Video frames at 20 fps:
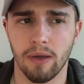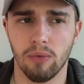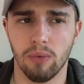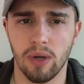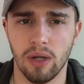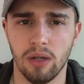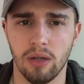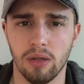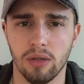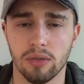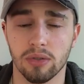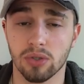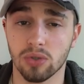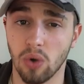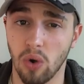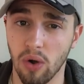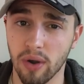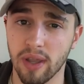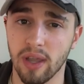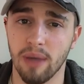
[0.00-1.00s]
While
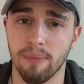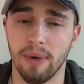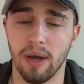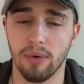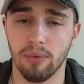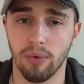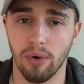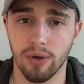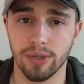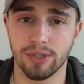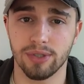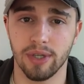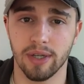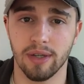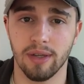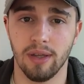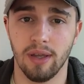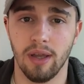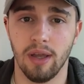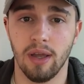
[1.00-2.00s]
talking about
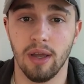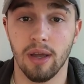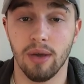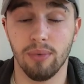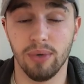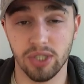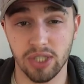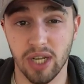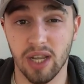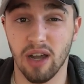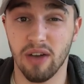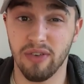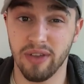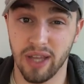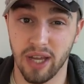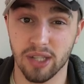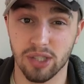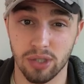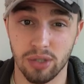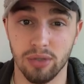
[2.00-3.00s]
watering, we should cover
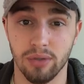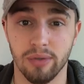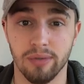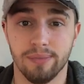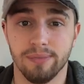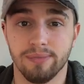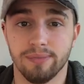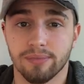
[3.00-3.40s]
that too.